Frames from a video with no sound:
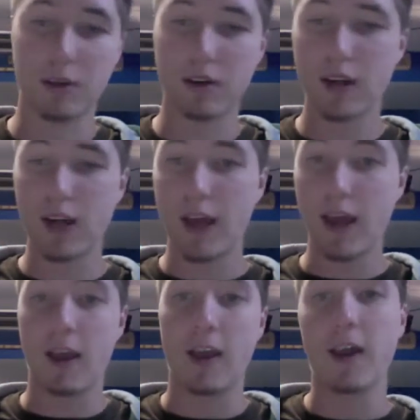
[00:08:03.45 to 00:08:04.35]
But
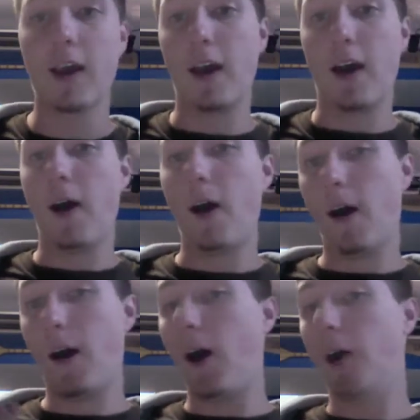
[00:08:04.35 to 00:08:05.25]
hey,
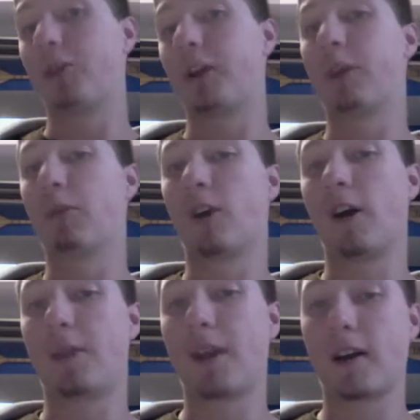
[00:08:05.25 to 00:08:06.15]
I'll try to get more
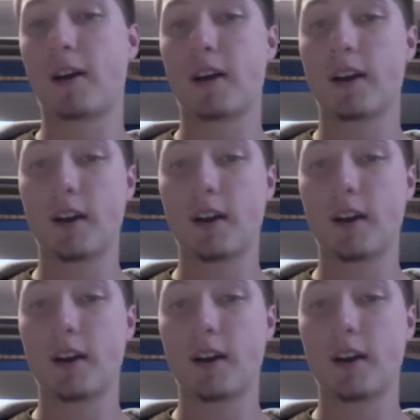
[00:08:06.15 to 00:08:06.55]
out there.